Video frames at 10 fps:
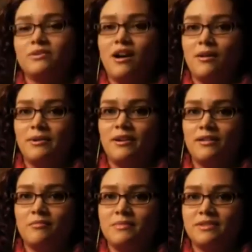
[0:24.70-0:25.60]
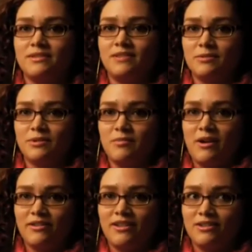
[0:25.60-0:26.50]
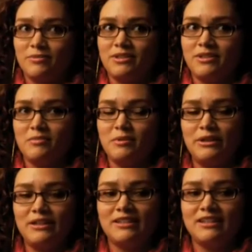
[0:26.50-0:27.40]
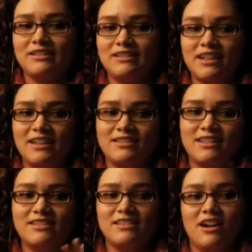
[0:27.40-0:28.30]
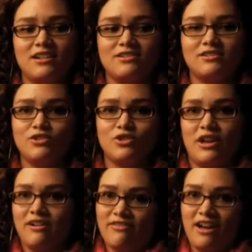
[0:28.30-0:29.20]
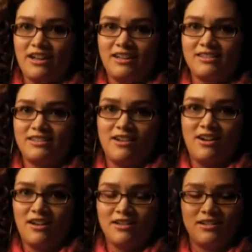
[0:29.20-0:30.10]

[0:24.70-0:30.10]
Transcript: common misconception about the LGBT community is that it's, it's not stratified, it's not,